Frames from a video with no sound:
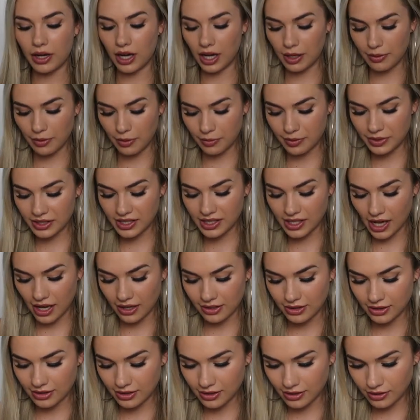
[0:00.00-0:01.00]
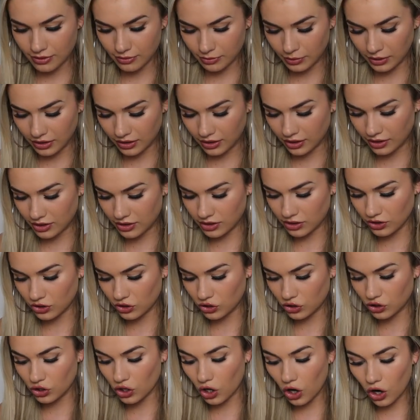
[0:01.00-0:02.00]
I'm obsessed with this
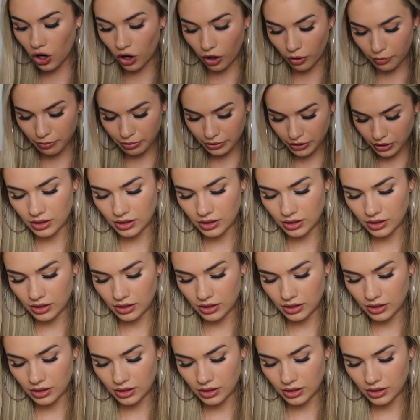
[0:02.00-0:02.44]
top.